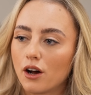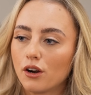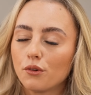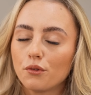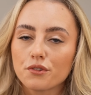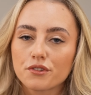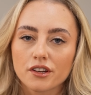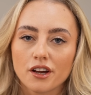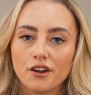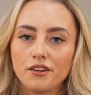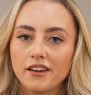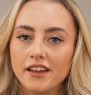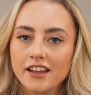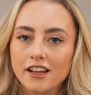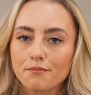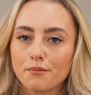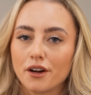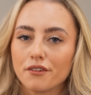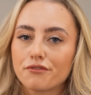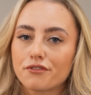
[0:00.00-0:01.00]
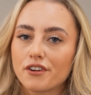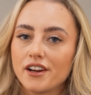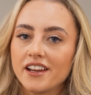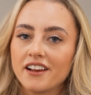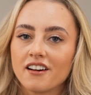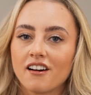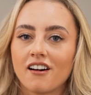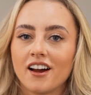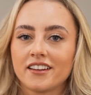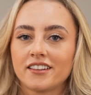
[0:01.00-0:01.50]
I'll also link my
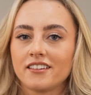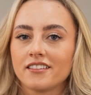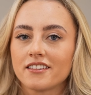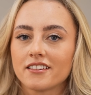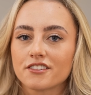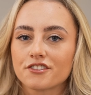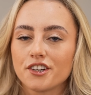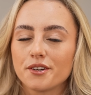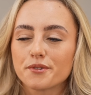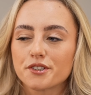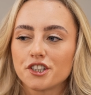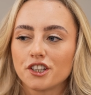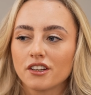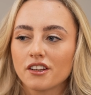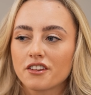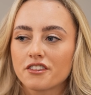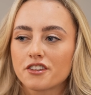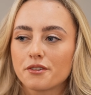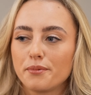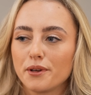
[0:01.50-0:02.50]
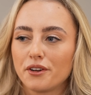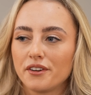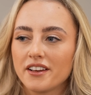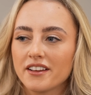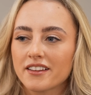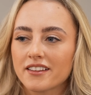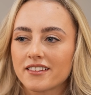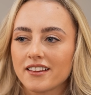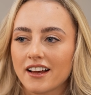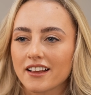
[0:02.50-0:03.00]
free guide in the description, because to be
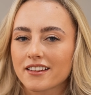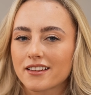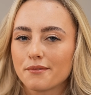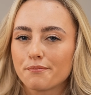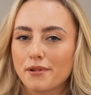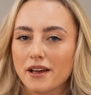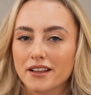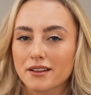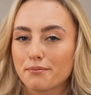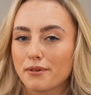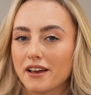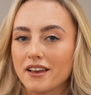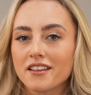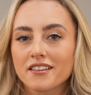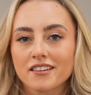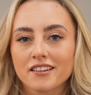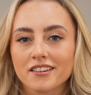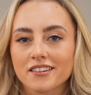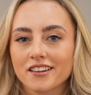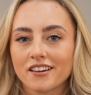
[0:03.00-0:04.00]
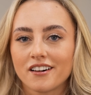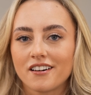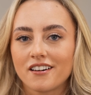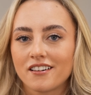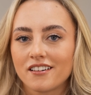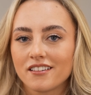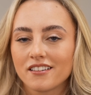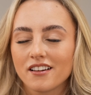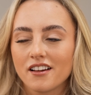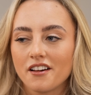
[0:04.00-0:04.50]
honest, that's the best place to
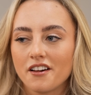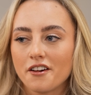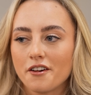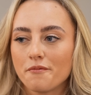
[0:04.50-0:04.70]
start.